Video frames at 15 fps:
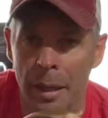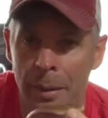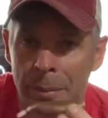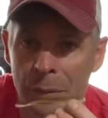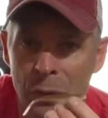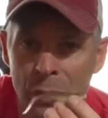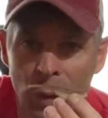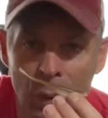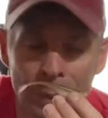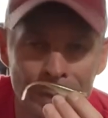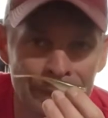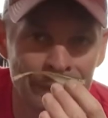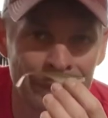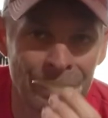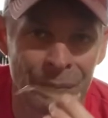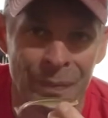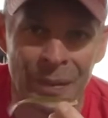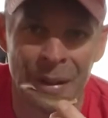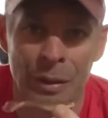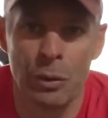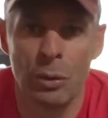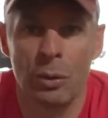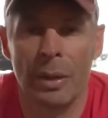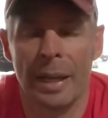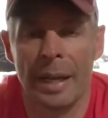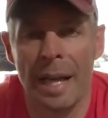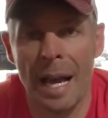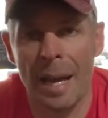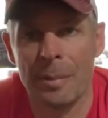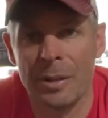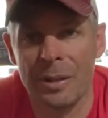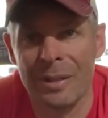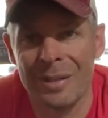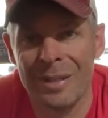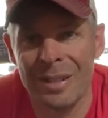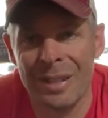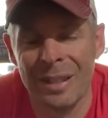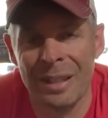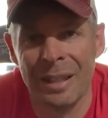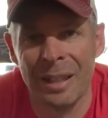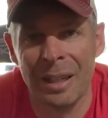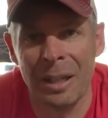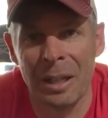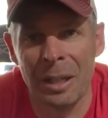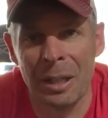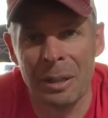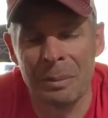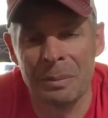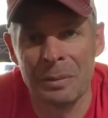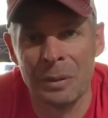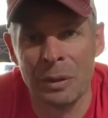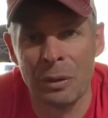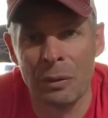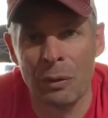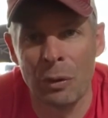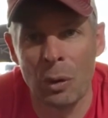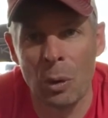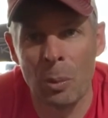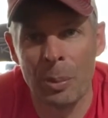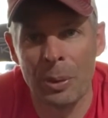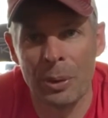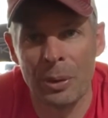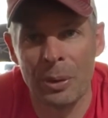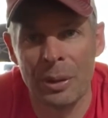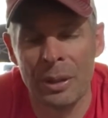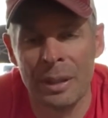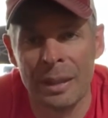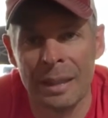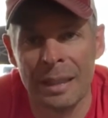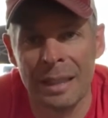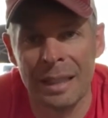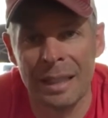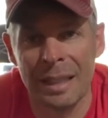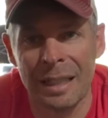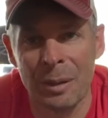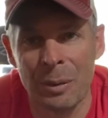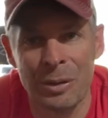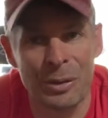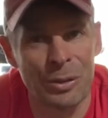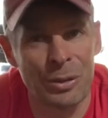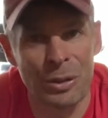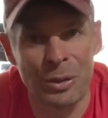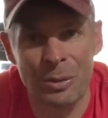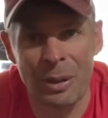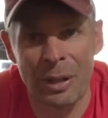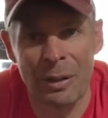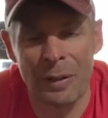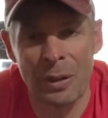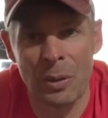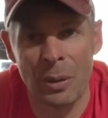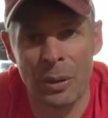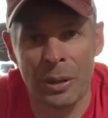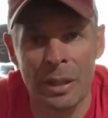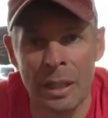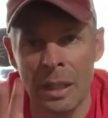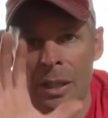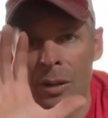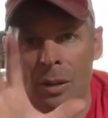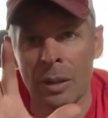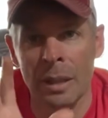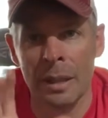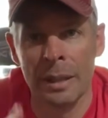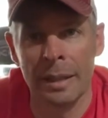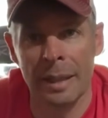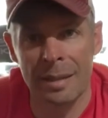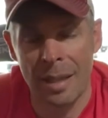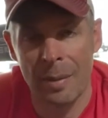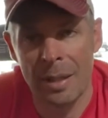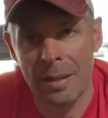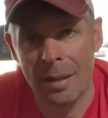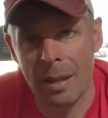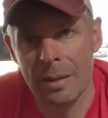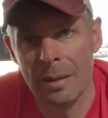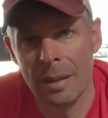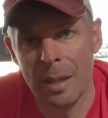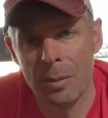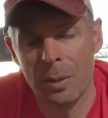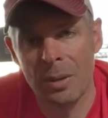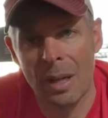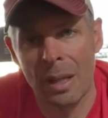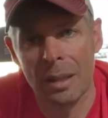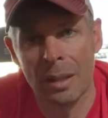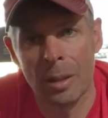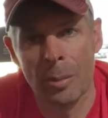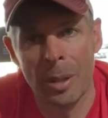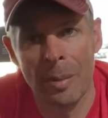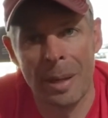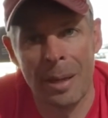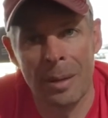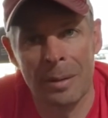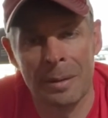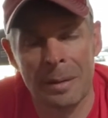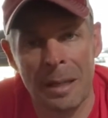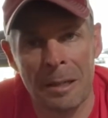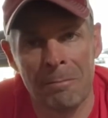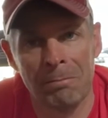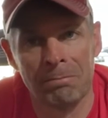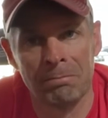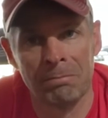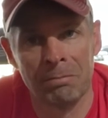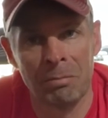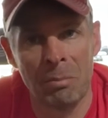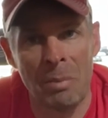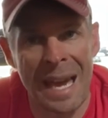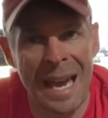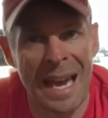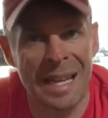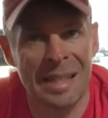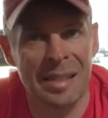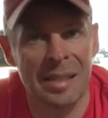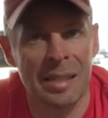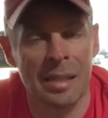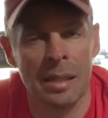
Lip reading: So 2 great options for opener, which is just right around the corner. Next time I talk to you guys, we'll talk a little bit about bass,